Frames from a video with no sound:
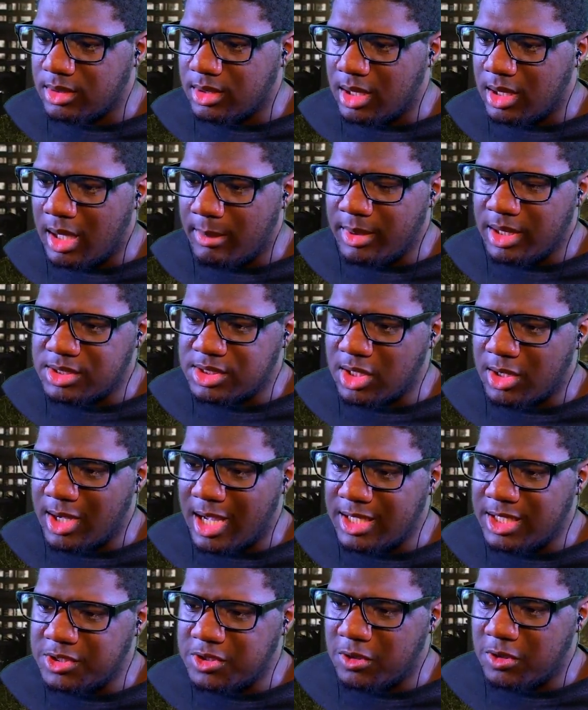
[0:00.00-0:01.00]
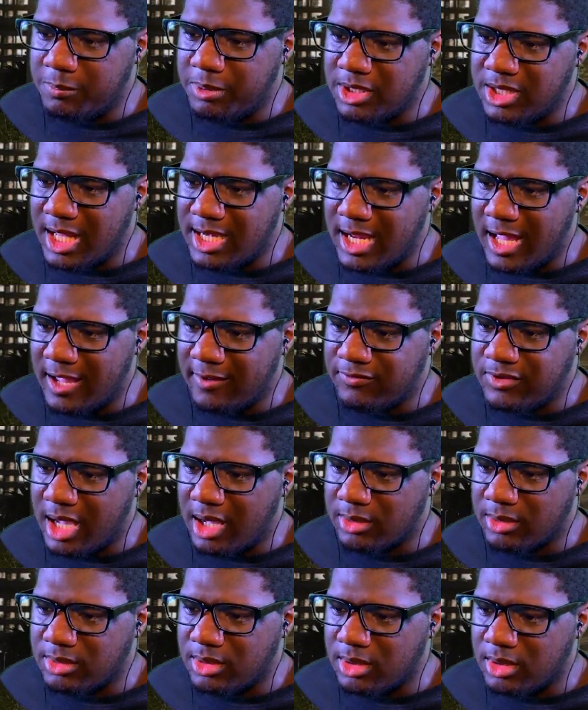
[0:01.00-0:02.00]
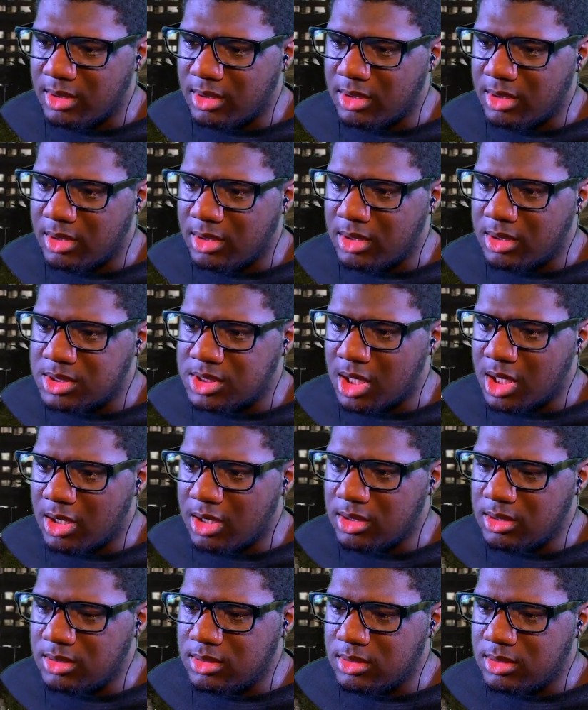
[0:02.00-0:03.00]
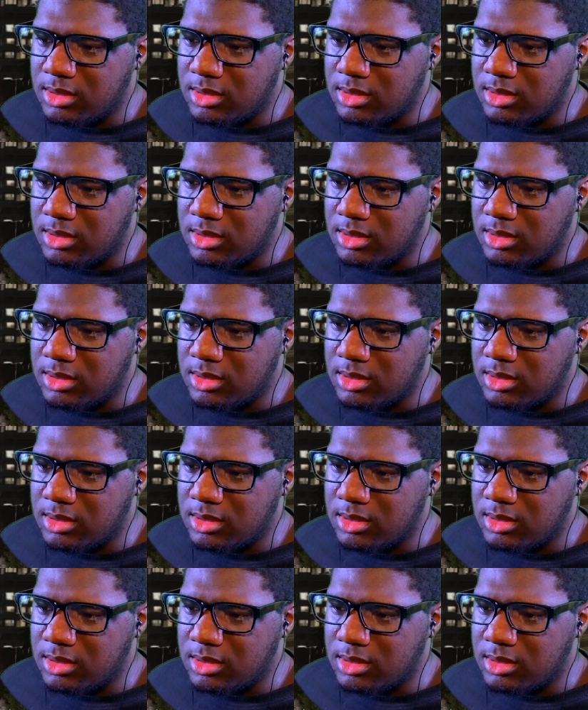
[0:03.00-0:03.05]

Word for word: I mean, sir, I need you to put that knife down. Sir?